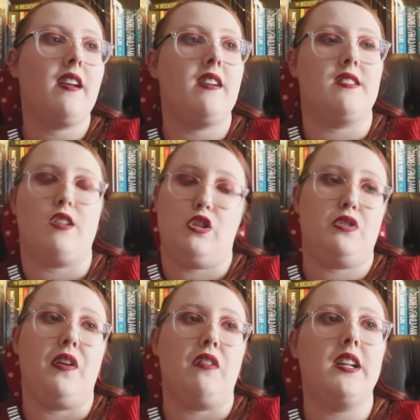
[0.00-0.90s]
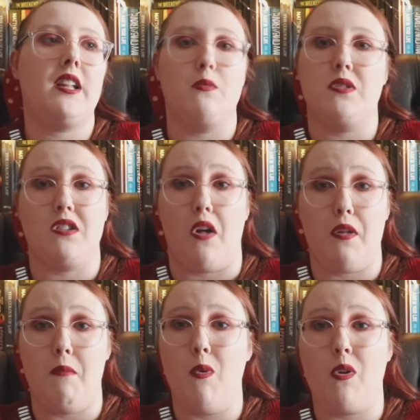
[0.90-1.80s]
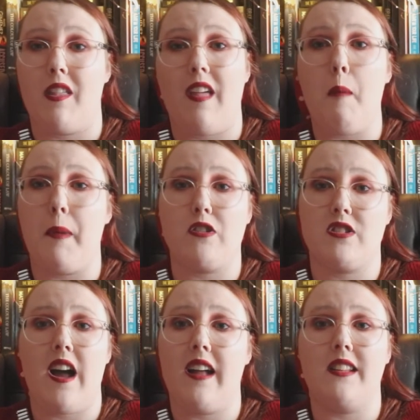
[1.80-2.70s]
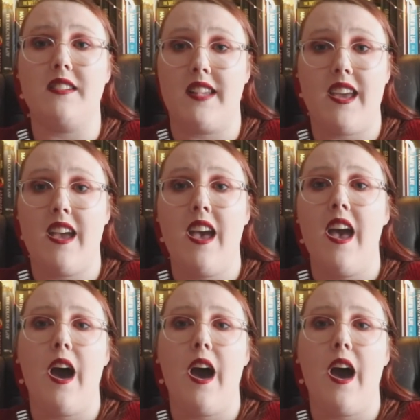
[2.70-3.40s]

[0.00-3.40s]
because I just felt like there was nothing more that that person had to say,